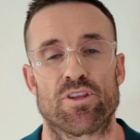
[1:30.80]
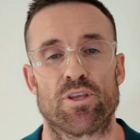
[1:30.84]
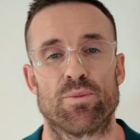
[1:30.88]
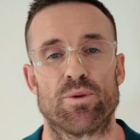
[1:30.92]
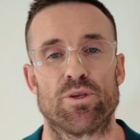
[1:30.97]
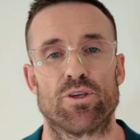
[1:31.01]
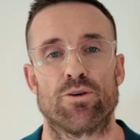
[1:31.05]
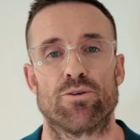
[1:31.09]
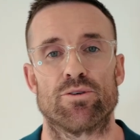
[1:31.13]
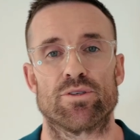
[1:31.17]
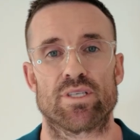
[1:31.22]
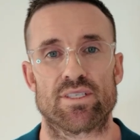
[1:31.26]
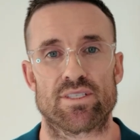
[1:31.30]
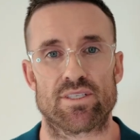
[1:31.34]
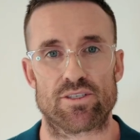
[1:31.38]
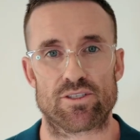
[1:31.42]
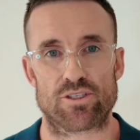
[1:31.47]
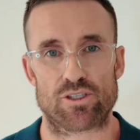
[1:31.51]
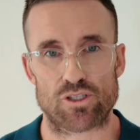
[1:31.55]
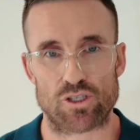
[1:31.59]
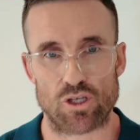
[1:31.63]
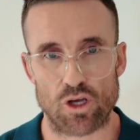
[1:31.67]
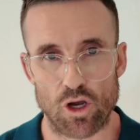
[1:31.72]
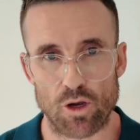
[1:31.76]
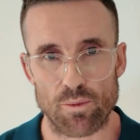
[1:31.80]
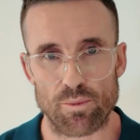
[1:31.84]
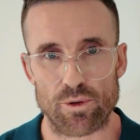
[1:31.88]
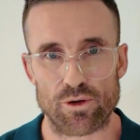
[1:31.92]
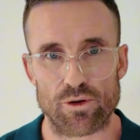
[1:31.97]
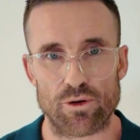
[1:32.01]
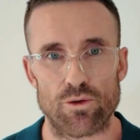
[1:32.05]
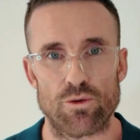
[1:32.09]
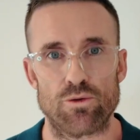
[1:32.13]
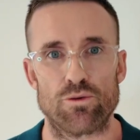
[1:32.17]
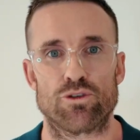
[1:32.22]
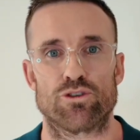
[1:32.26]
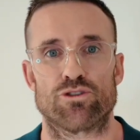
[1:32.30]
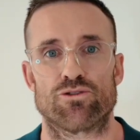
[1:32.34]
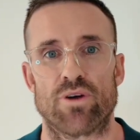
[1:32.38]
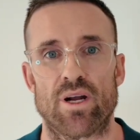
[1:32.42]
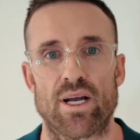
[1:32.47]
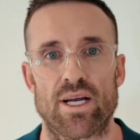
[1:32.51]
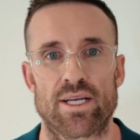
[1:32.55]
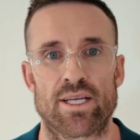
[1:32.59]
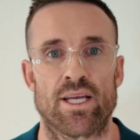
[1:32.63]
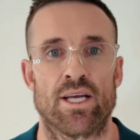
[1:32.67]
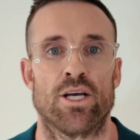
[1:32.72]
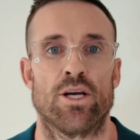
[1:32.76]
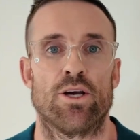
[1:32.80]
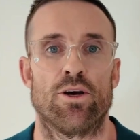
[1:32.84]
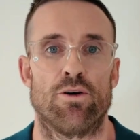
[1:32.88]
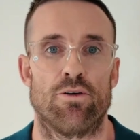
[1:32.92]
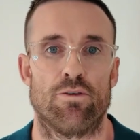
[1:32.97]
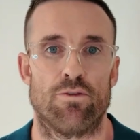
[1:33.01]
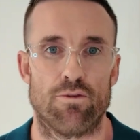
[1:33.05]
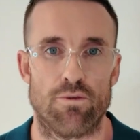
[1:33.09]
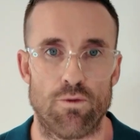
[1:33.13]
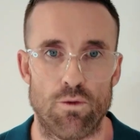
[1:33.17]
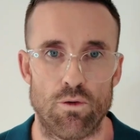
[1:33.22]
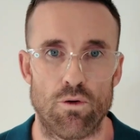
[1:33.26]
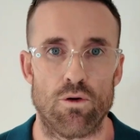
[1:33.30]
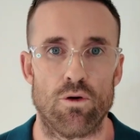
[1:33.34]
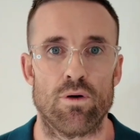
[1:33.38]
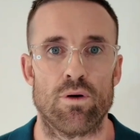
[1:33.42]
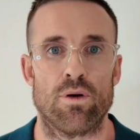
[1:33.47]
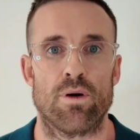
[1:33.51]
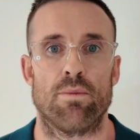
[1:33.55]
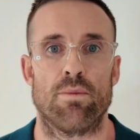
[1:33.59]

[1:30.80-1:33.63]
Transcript: to be used as a topical drug for